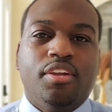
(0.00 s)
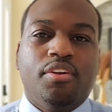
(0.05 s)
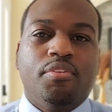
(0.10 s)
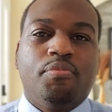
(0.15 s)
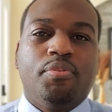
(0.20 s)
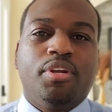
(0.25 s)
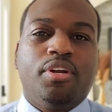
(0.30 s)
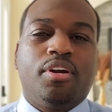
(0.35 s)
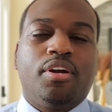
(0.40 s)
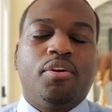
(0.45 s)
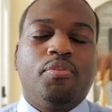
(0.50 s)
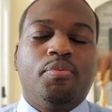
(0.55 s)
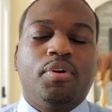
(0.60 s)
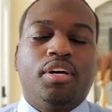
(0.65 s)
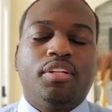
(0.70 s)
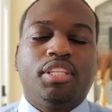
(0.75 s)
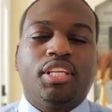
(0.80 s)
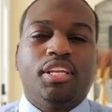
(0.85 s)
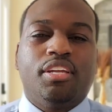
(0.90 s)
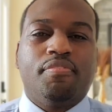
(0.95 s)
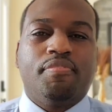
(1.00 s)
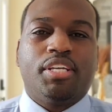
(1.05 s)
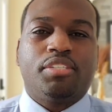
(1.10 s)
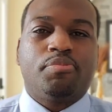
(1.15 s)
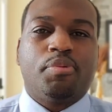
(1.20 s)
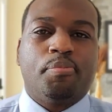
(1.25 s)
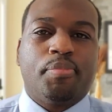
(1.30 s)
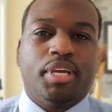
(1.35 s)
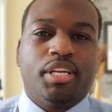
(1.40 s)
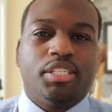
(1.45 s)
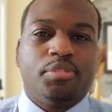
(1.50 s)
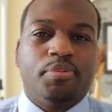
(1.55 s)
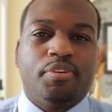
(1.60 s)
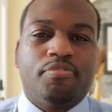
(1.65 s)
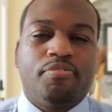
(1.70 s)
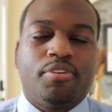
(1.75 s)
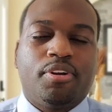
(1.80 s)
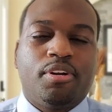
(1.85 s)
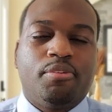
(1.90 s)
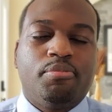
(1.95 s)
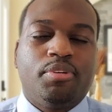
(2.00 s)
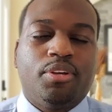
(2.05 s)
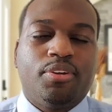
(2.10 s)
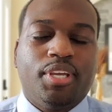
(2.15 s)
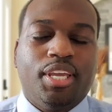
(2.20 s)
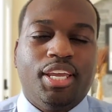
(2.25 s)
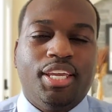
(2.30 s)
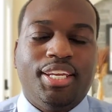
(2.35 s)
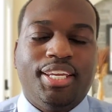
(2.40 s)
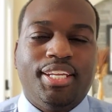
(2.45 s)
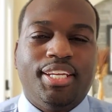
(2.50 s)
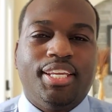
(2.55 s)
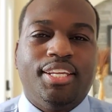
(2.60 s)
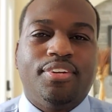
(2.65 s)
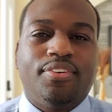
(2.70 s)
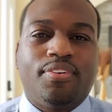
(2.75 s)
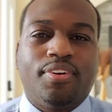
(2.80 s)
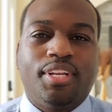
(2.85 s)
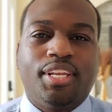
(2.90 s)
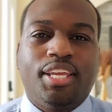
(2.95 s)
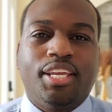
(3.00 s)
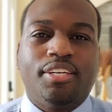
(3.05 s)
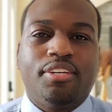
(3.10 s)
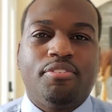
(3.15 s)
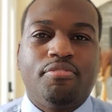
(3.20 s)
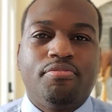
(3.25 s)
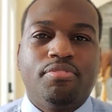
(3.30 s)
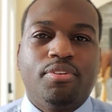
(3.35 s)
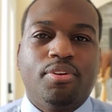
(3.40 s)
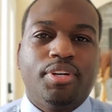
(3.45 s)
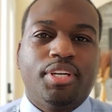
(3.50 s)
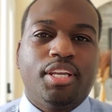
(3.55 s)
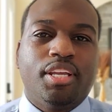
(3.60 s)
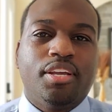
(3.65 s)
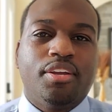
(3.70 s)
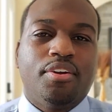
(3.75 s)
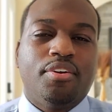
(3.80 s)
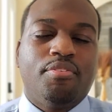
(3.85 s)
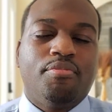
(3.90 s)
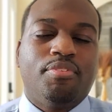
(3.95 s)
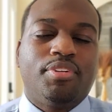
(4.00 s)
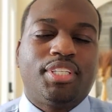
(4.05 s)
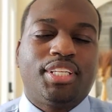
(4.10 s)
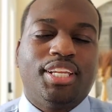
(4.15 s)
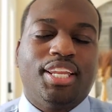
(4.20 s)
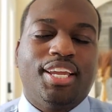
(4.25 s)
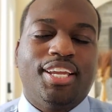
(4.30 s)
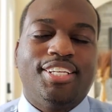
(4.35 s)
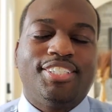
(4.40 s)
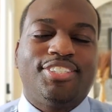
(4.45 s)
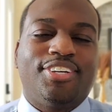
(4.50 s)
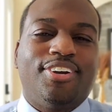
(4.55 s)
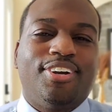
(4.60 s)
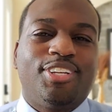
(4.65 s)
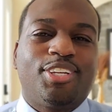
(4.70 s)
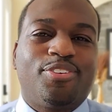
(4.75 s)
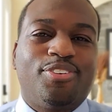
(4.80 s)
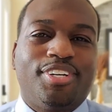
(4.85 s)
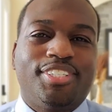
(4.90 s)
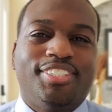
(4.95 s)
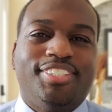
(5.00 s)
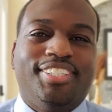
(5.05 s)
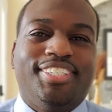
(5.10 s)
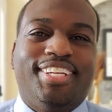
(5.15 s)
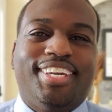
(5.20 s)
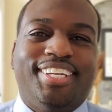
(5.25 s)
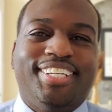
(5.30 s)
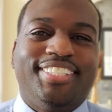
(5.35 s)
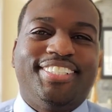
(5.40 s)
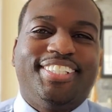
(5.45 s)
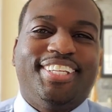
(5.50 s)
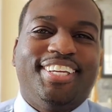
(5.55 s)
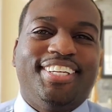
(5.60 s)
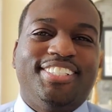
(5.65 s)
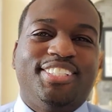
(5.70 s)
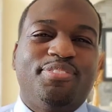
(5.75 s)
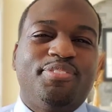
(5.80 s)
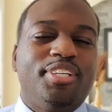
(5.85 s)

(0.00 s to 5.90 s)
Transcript: We are a wealth and investment management firm located in Orlando, Florida, with clients all across the United States.